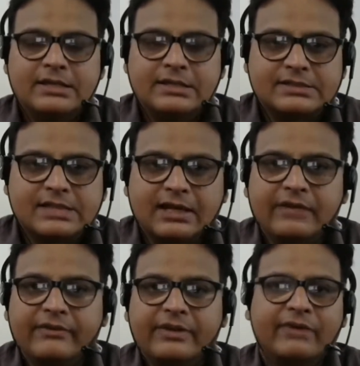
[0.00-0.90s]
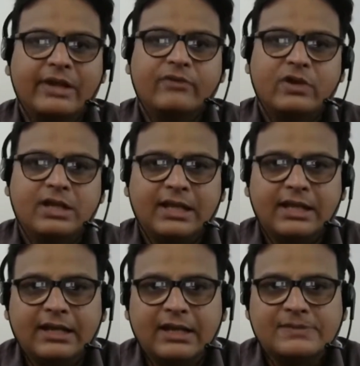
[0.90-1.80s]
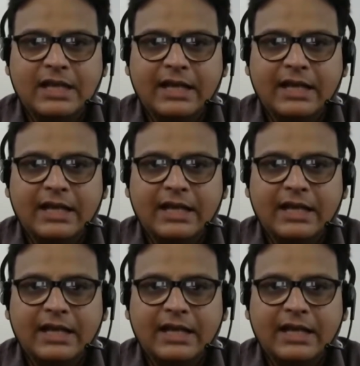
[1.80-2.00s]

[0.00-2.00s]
started with 140 teleclubs,